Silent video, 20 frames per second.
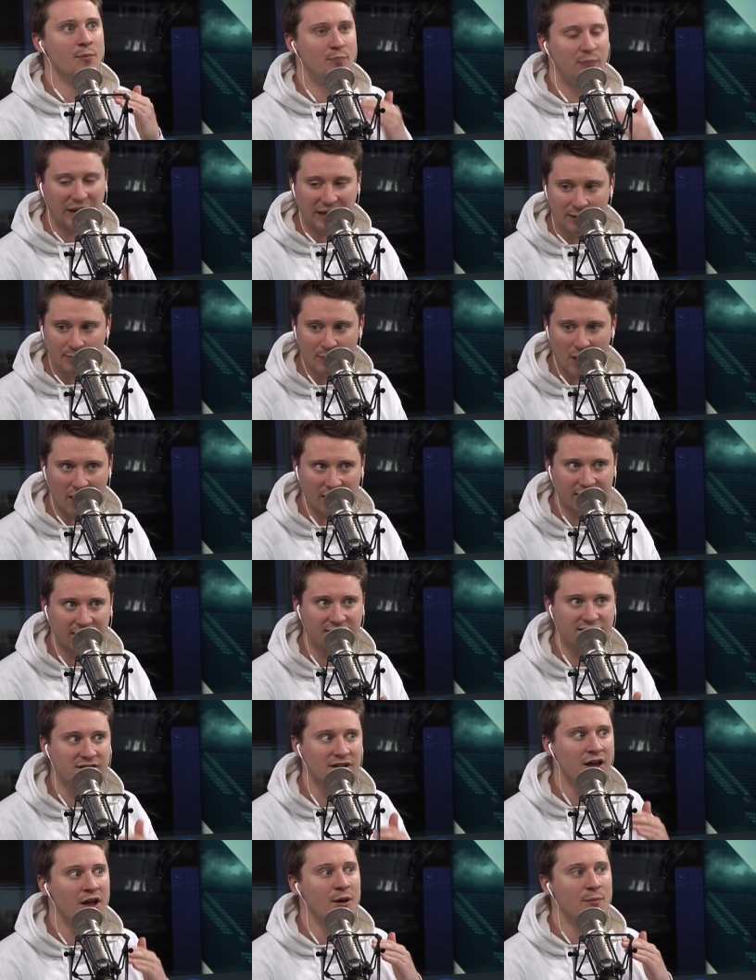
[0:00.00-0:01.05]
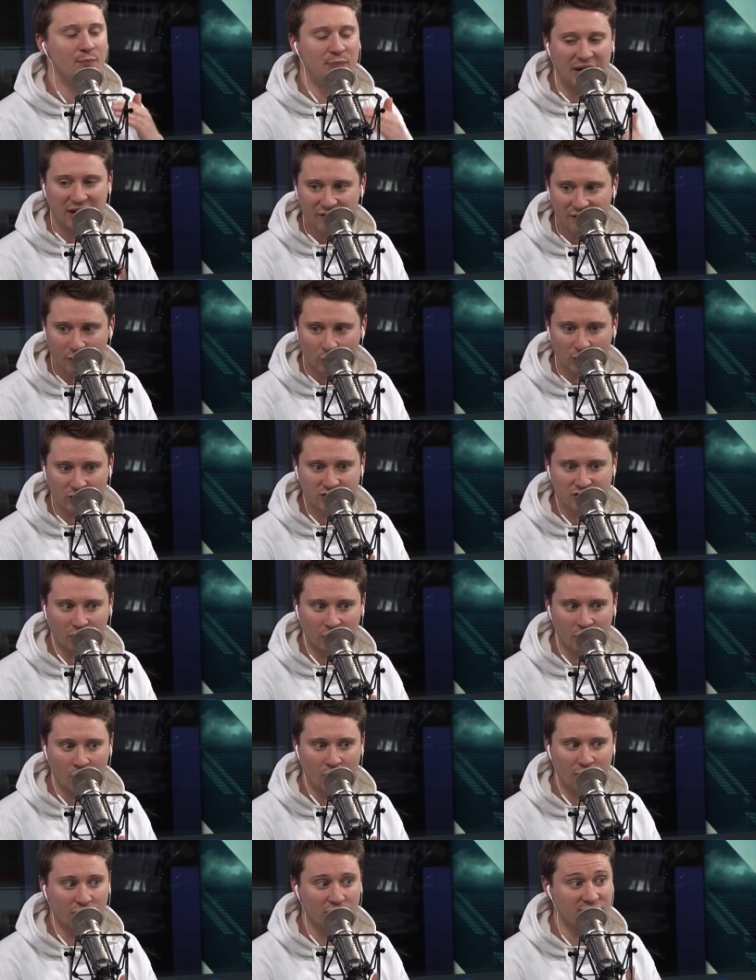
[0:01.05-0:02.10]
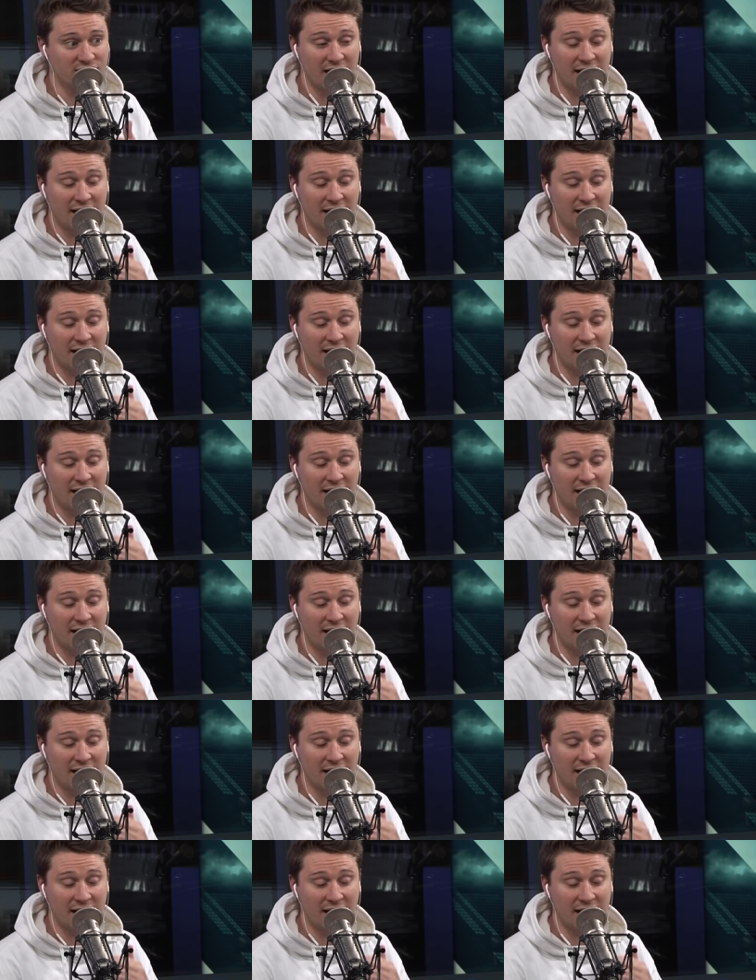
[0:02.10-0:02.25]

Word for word: big buckets, big force turnovers.